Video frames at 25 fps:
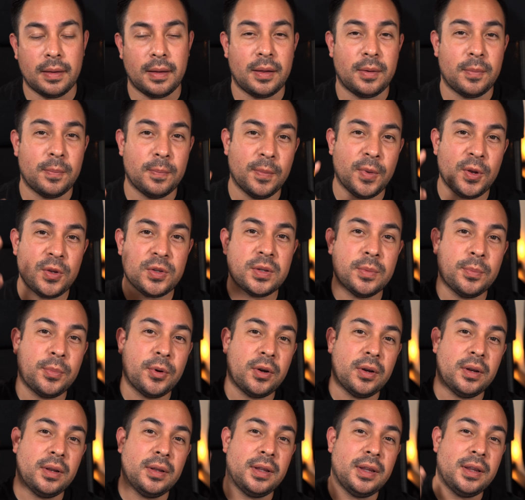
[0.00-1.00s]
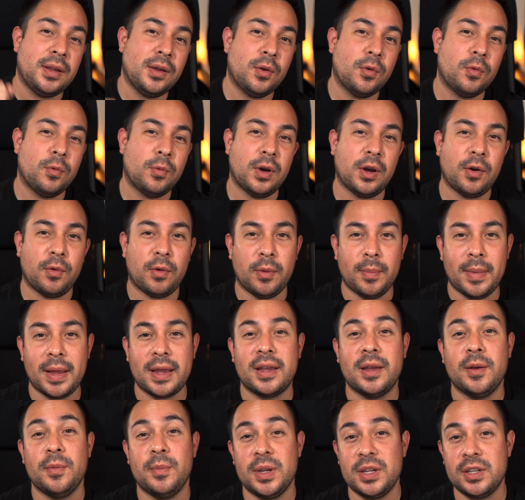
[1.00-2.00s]
And most importantly, what will my
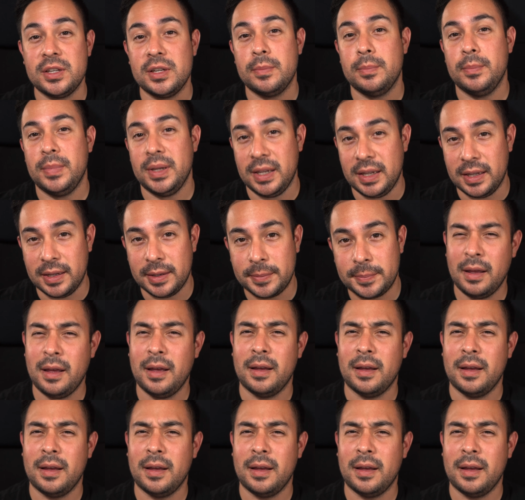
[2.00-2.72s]
commission be?